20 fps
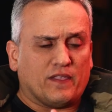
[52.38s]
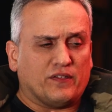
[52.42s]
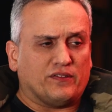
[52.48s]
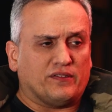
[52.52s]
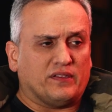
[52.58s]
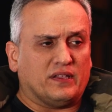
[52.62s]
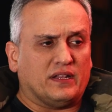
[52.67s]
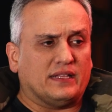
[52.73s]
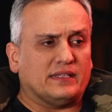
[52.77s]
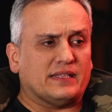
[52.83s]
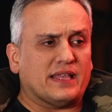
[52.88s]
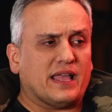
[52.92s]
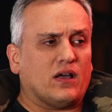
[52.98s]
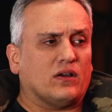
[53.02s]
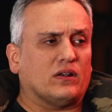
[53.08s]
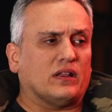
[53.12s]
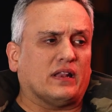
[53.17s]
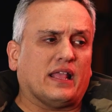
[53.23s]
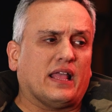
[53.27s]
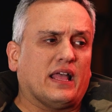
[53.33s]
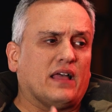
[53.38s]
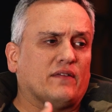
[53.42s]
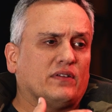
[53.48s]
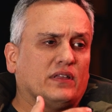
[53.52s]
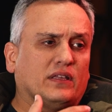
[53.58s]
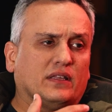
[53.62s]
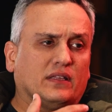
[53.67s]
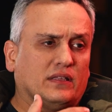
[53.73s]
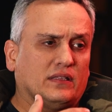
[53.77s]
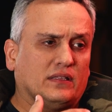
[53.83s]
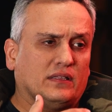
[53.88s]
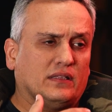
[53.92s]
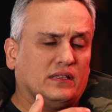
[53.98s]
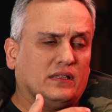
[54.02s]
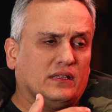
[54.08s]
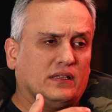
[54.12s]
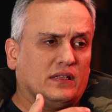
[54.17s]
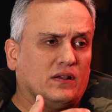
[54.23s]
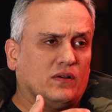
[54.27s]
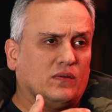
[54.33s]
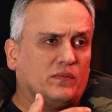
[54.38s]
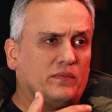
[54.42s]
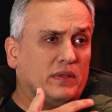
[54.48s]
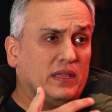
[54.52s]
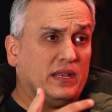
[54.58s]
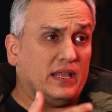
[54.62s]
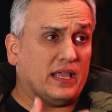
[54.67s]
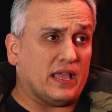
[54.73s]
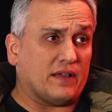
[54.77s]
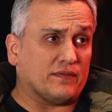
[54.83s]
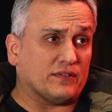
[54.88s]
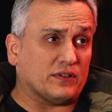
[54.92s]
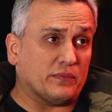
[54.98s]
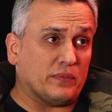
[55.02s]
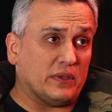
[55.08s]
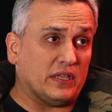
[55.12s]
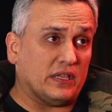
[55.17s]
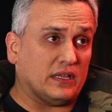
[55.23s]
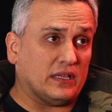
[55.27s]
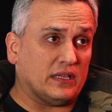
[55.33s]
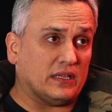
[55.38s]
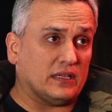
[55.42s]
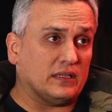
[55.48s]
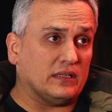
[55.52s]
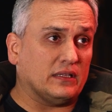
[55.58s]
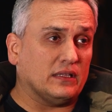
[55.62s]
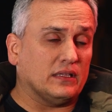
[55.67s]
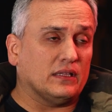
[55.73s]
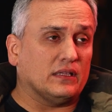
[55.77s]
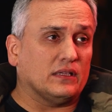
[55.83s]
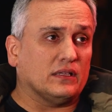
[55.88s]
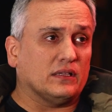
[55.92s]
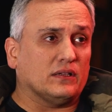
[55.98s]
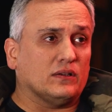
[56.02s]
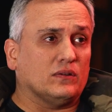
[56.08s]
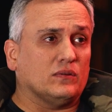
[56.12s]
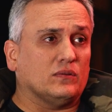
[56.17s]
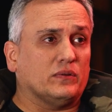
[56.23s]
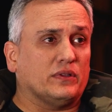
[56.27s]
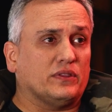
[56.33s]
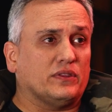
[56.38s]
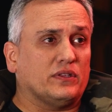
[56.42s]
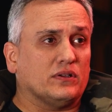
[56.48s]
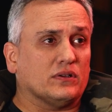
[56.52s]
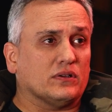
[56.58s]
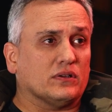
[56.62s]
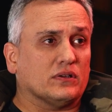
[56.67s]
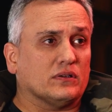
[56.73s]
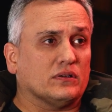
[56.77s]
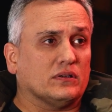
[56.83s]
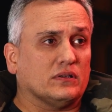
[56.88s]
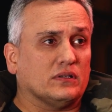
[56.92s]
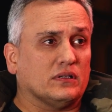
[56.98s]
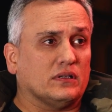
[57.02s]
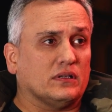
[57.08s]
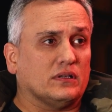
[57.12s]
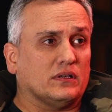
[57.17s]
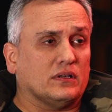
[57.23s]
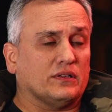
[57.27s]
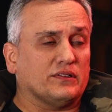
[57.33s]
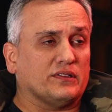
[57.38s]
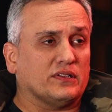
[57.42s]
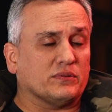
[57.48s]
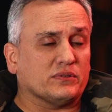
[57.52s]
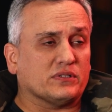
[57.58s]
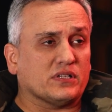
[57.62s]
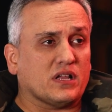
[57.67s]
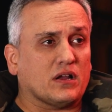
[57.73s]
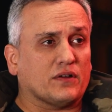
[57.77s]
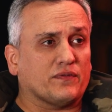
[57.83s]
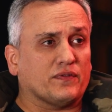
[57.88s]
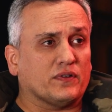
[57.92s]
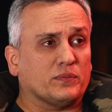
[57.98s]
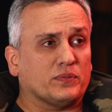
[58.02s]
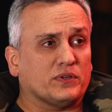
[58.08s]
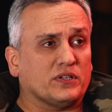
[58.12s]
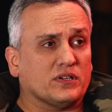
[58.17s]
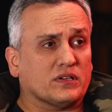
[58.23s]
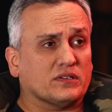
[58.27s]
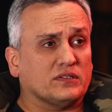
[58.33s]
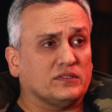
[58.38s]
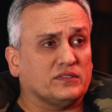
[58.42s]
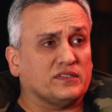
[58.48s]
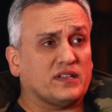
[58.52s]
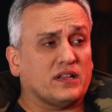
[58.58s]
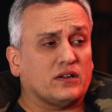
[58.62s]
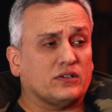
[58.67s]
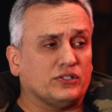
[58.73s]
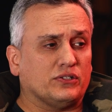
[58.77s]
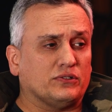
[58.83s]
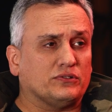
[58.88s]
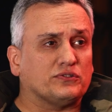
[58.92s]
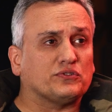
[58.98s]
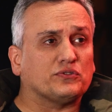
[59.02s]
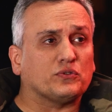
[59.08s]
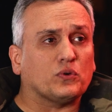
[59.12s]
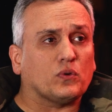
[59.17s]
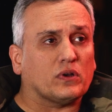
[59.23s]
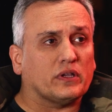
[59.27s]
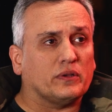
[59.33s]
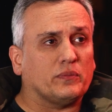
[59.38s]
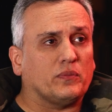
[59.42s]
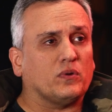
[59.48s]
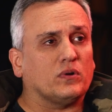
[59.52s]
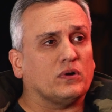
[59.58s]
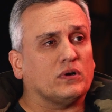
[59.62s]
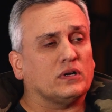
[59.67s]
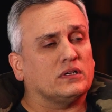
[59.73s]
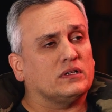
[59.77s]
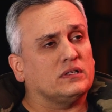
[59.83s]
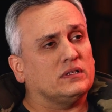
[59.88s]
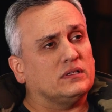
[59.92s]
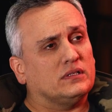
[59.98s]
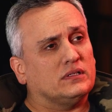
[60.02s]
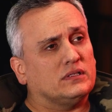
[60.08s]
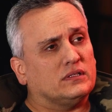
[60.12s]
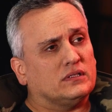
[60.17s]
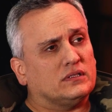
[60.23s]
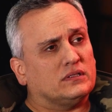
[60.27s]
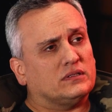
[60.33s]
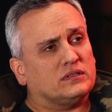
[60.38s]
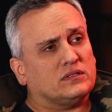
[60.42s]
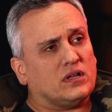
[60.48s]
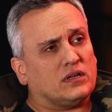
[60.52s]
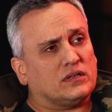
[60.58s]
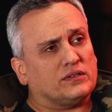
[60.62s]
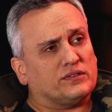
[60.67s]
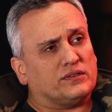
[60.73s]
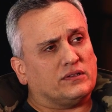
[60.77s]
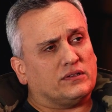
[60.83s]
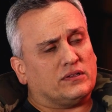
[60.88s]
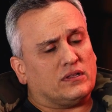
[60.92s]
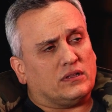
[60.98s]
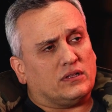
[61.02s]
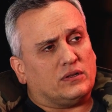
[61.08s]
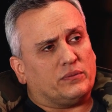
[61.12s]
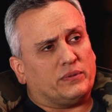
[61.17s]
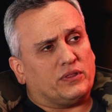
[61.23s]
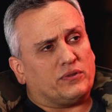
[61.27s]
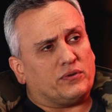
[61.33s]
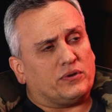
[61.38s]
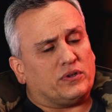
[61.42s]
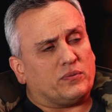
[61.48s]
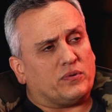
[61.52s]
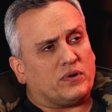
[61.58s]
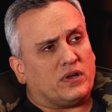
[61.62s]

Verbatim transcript: sitting down and having, you know, meeting after meeting mm-hmm. with your uh, cinematographer and production designer? Do you storyboard? Talk us a little bit through your